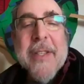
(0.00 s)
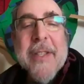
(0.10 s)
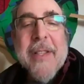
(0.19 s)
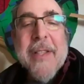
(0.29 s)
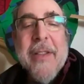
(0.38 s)

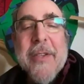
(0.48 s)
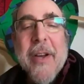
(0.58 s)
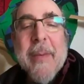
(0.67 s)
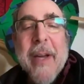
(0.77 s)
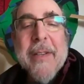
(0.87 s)
line that you're
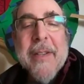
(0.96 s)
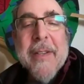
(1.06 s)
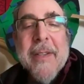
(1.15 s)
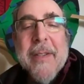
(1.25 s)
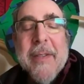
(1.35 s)
talking about,
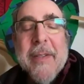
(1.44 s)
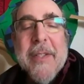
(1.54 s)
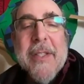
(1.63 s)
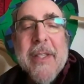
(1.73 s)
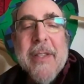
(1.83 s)

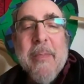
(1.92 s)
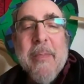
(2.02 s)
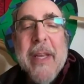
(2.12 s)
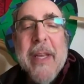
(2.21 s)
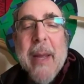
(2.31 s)
just
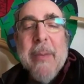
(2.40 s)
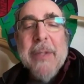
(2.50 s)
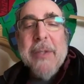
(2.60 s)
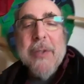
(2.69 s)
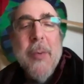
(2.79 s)
being able
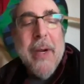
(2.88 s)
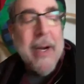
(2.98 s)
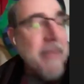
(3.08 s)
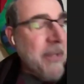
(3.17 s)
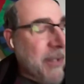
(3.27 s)
to do
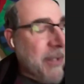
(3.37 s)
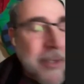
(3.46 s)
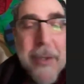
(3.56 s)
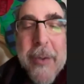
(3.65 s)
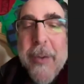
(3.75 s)
whatever you can
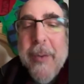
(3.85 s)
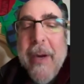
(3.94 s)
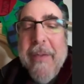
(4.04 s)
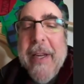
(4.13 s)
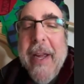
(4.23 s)
do
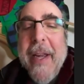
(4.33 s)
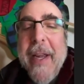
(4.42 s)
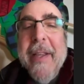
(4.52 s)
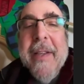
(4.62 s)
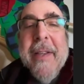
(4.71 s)
every day.
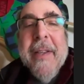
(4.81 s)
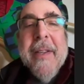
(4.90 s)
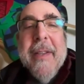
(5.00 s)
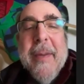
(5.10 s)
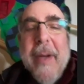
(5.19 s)

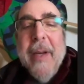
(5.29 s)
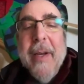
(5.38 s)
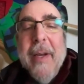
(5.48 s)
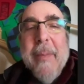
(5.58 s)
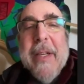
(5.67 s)

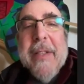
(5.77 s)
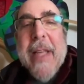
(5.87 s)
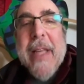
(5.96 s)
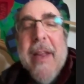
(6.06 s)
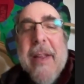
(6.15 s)
Because
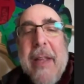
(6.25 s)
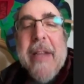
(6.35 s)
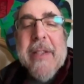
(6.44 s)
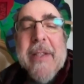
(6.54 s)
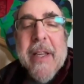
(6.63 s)
that,
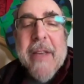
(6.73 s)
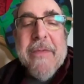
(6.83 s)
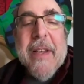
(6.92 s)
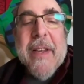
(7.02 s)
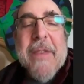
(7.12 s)
like,
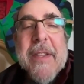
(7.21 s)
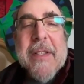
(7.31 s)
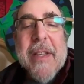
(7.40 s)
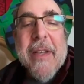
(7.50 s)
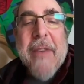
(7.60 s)

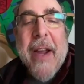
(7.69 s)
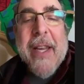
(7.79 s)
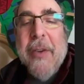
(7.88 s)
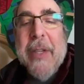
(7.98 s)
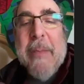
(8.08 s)
if I
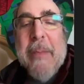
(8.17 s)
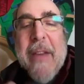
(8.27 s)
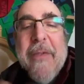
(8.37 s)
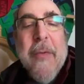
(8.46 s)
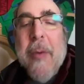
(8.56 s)
can only make
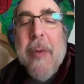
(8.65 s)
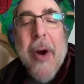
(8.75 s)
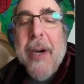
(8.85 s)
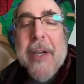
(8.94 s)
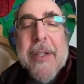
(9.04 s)
4
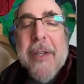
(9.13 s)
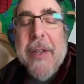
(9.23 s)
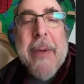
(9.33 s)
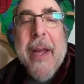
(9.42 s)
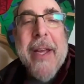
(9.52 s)
marks on the
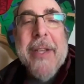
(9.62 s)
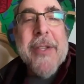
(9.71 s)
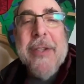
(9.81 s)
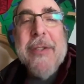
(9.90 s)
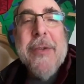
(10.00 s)
page
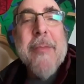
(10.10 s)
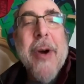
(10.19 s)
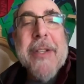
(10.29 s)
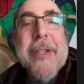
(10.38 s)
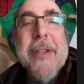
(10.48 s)
or 2
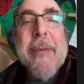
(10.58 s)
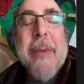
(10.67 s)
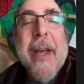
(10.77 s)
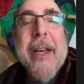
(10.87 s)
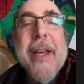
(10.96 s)
marks on the
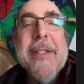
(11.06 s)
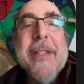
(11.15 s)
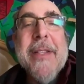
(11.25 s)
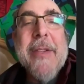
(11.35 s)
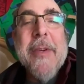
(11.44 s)
page,
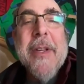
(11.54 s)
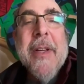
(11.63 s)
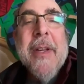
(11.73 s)
that's what